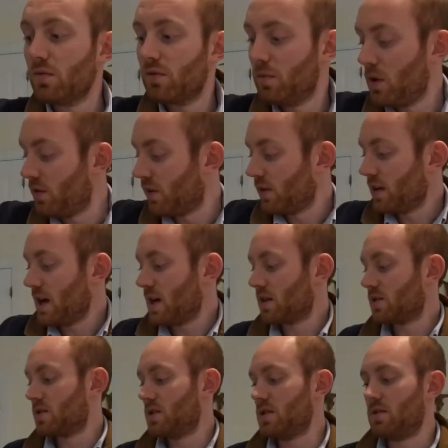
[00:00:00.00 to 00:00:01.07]
Move on
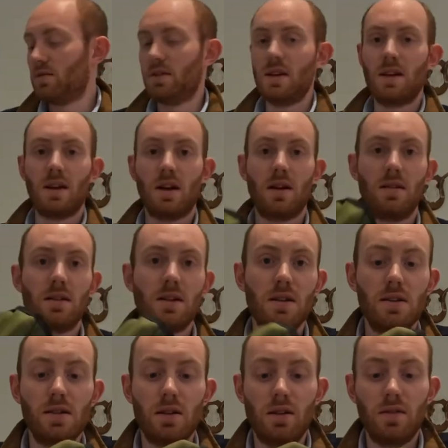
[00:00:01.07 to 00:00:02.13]
next to the
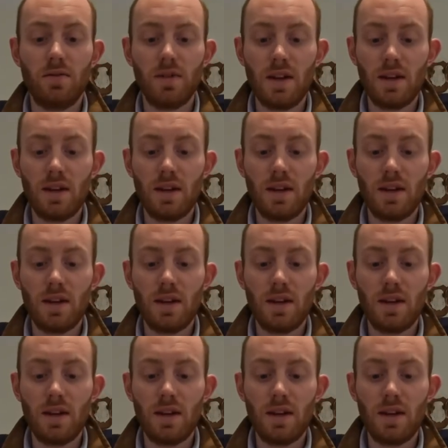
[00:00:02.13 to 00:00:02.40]
Hunters of